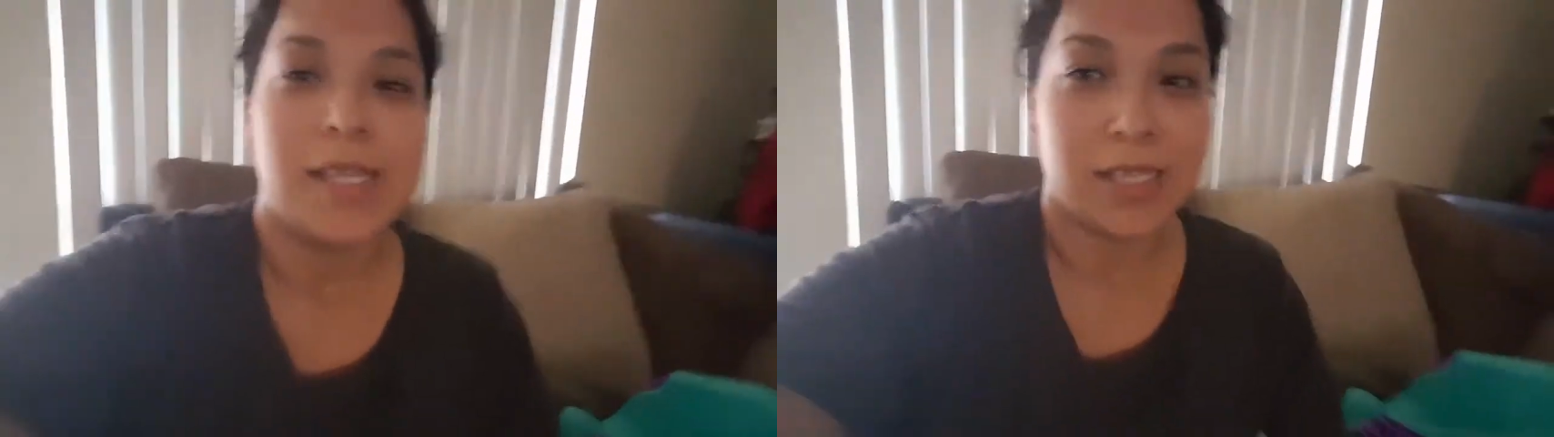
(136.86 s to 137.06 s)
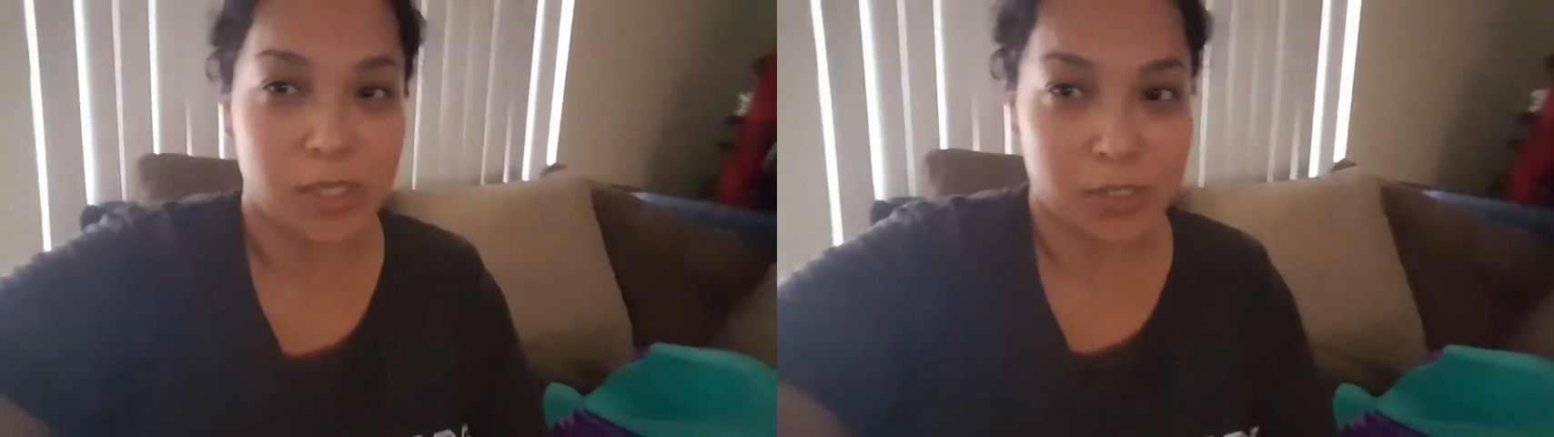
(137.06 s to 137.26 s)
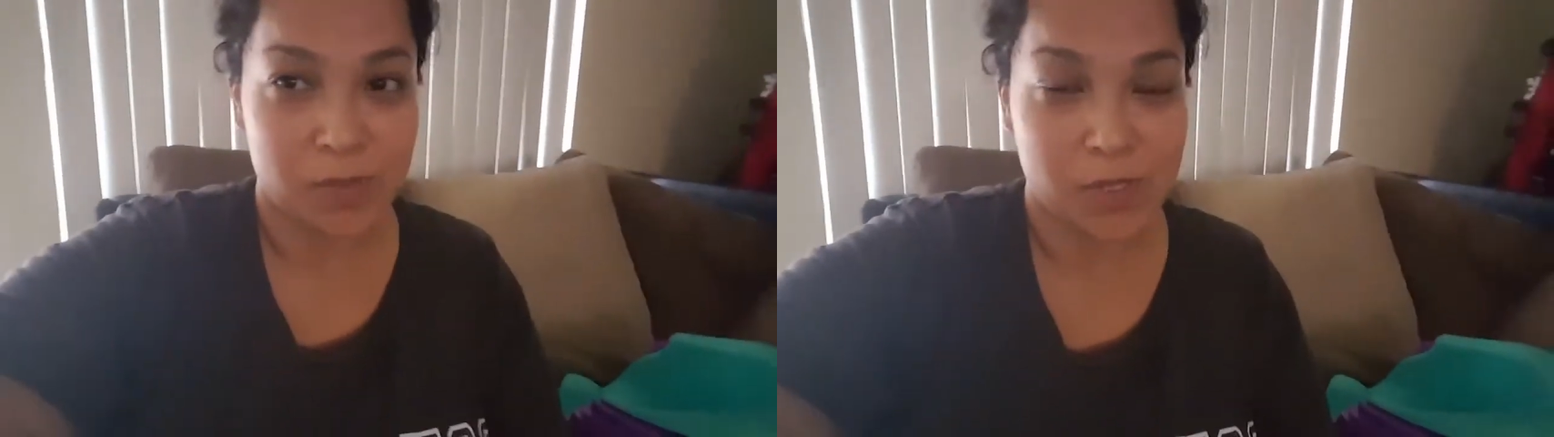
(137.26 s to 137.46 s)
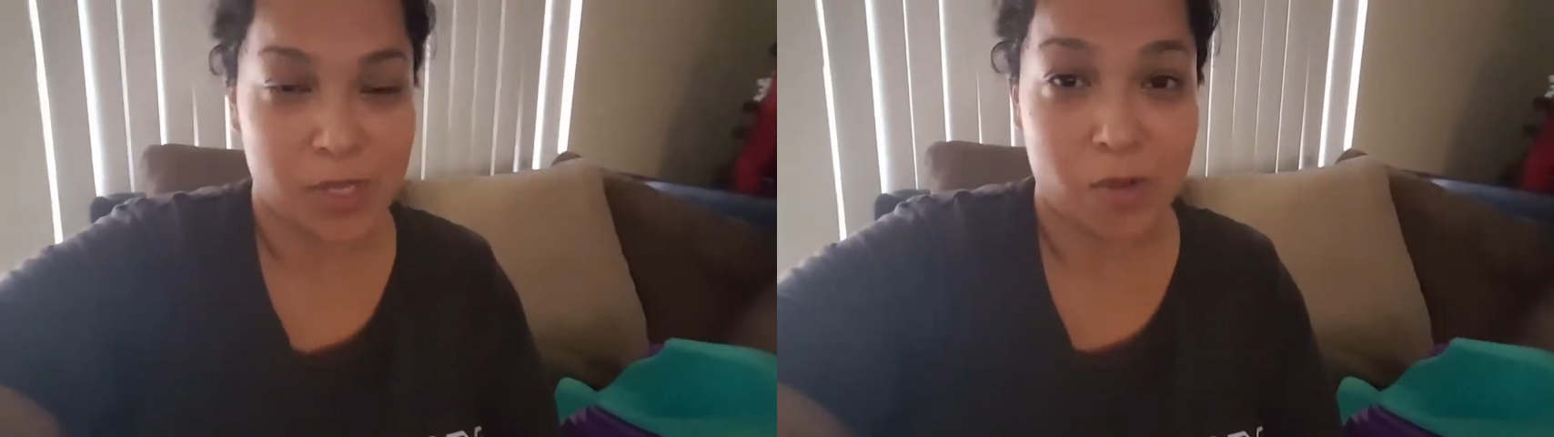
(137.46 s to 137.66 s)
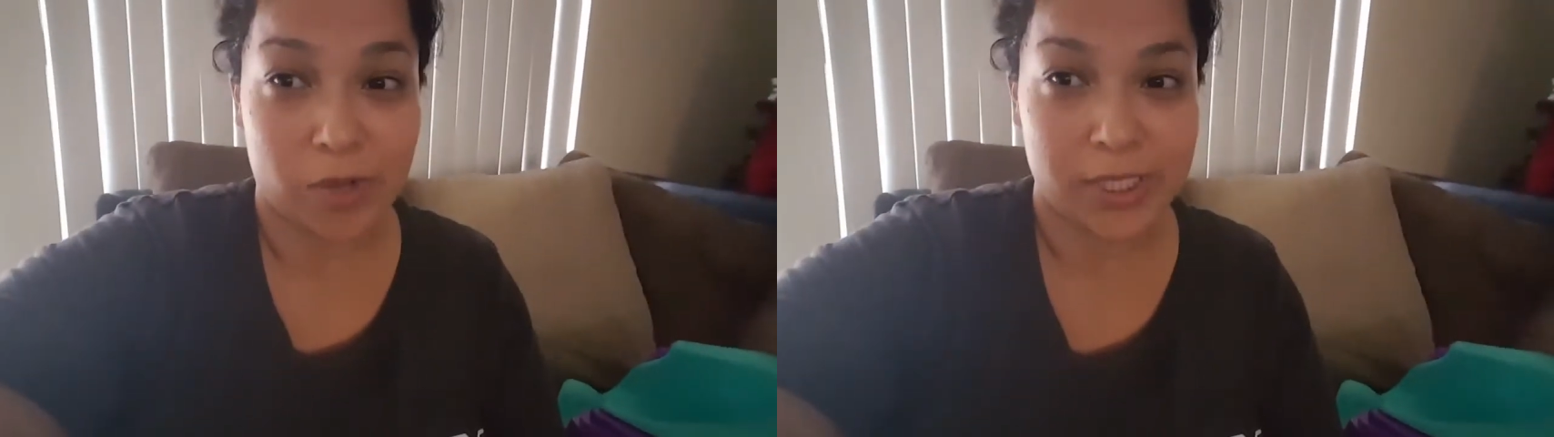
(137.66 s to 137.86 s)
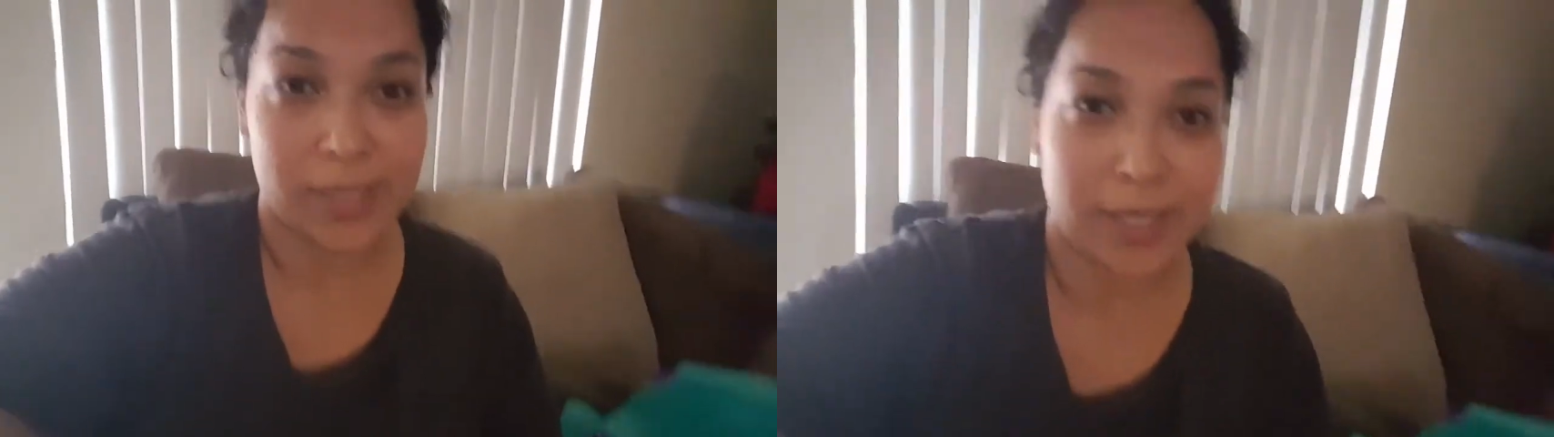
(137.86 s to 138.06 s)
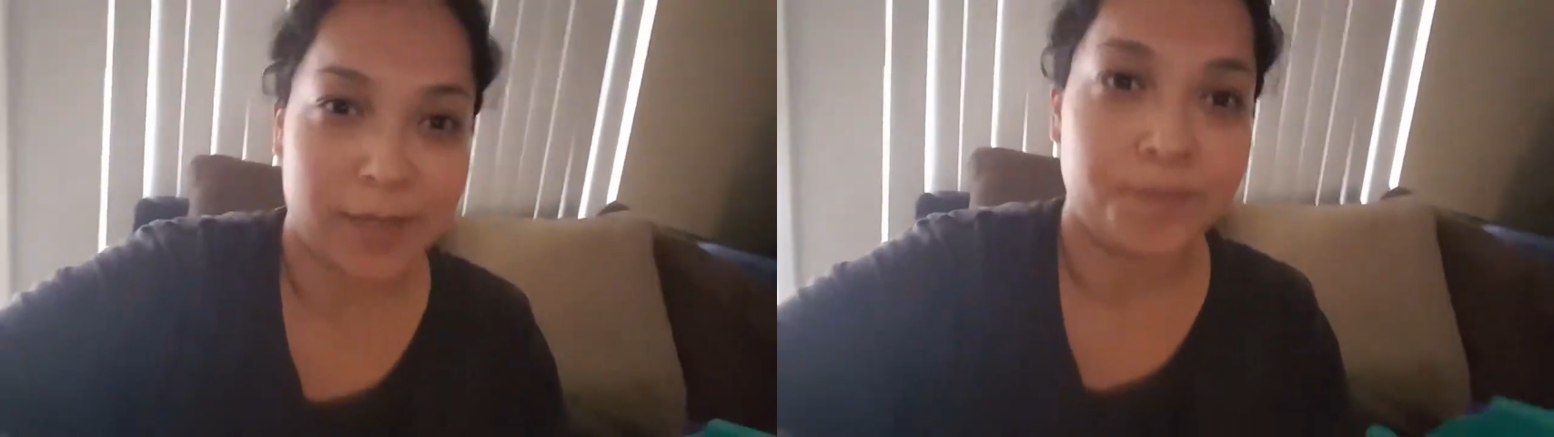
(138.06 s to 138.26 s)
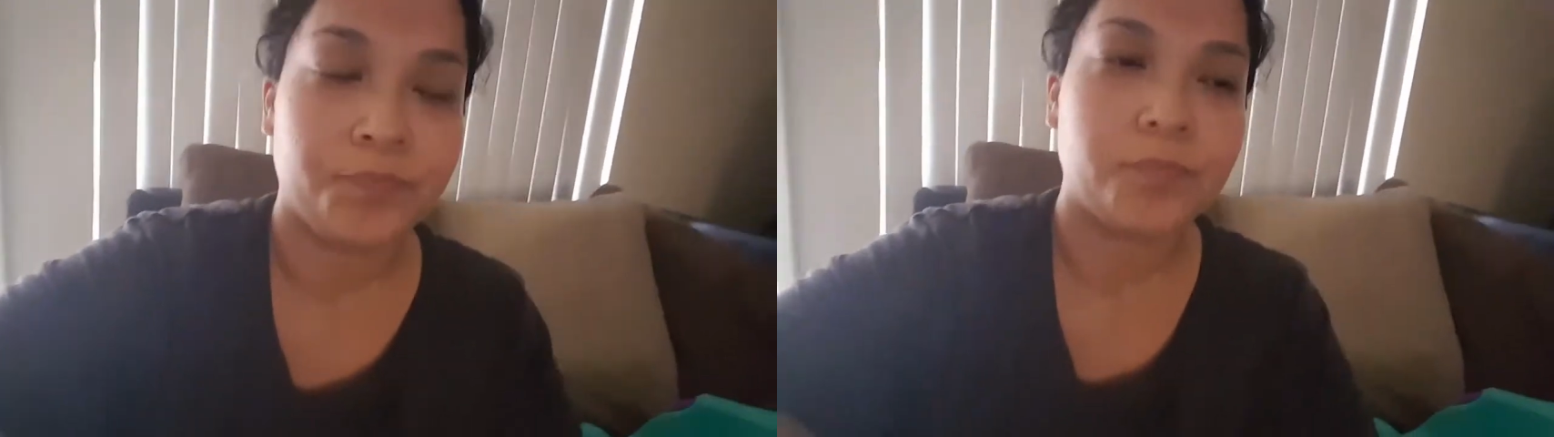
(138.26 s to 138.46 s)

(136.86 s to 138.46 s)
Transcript: It's on YouTube. You can watch it there.